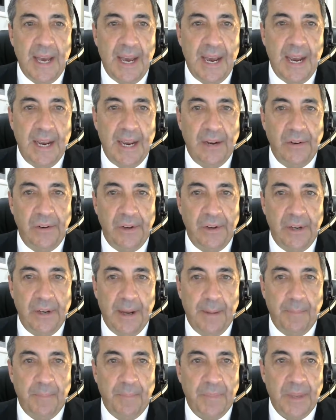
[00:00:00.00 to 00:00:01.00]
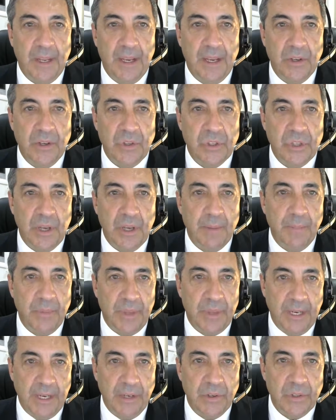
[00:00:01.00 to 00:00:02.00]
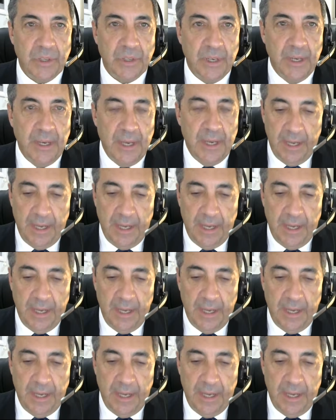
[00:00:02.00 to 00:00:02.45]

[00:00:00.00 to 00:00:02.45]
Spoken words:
and some things